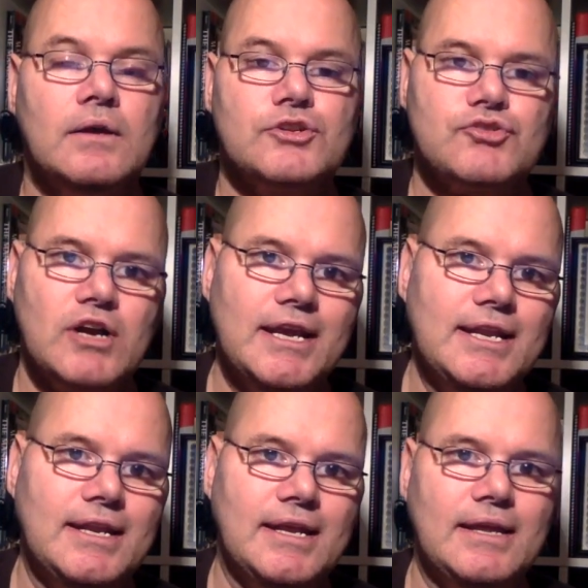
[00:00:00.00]

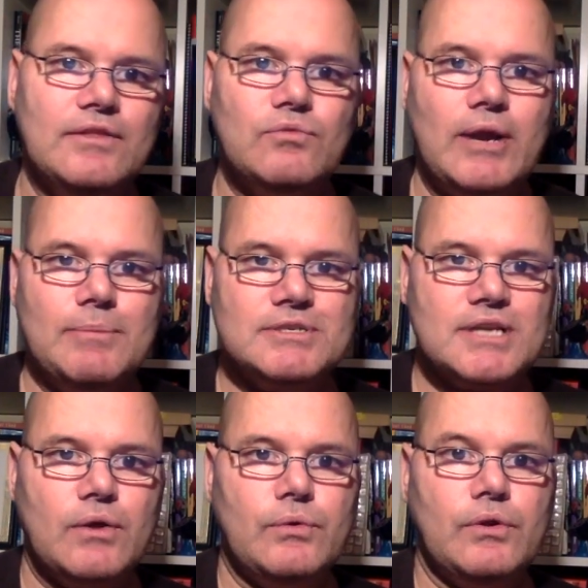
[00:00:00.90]
training in the rep
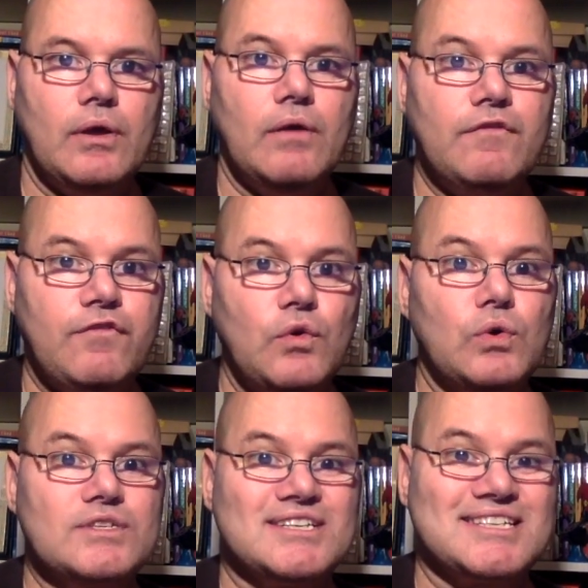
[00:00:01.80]
zone of
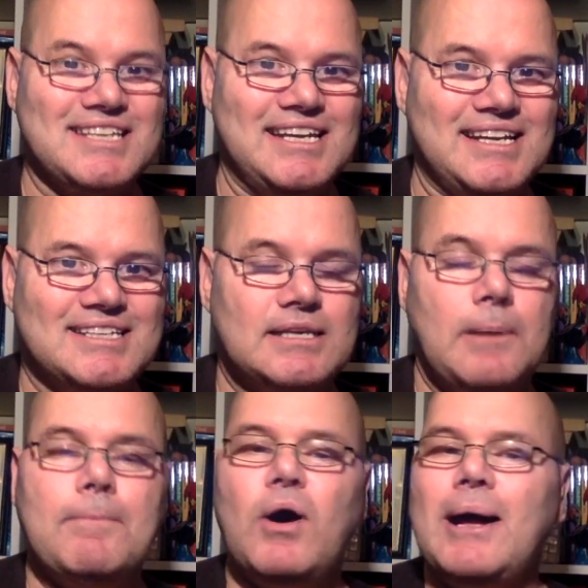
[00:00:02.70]
4 to 6,
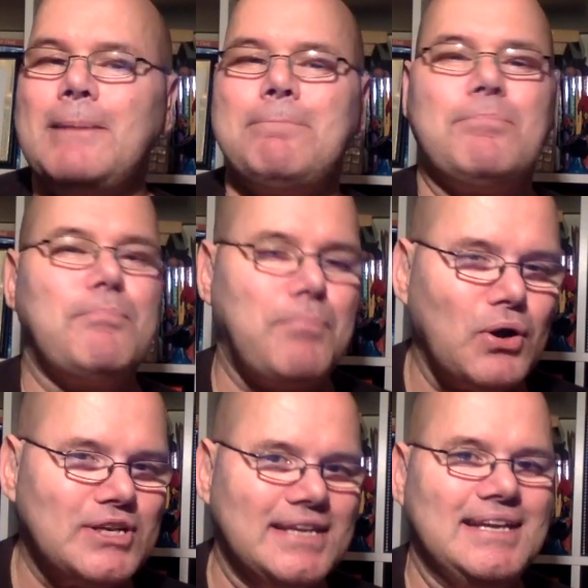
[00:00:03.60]
my
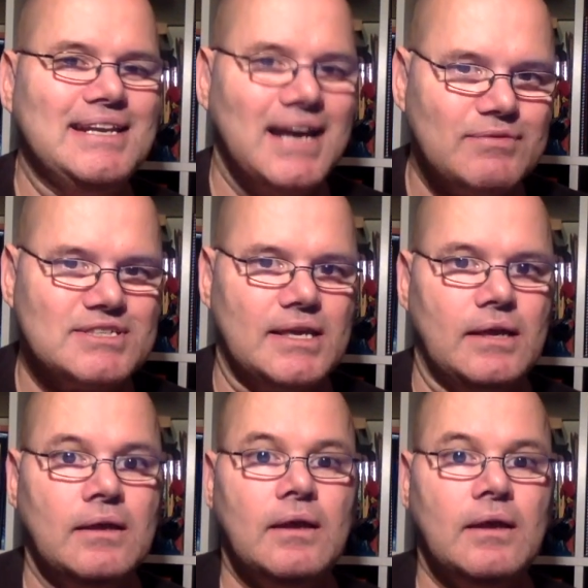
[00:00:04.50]
body loves it.